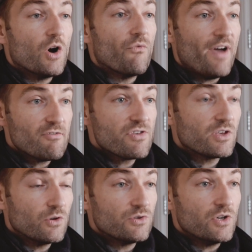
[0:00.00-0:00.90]
of
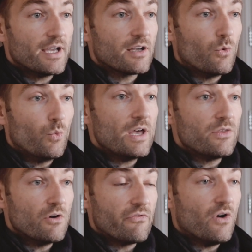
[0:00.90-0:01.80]
everything you're doing
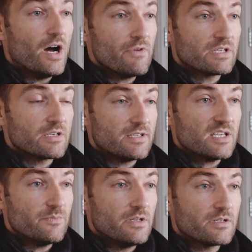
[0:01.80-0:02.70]
with your fire risk
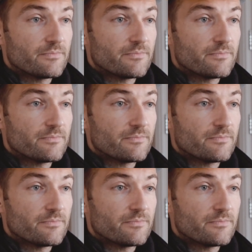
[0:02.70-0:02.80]
assessment.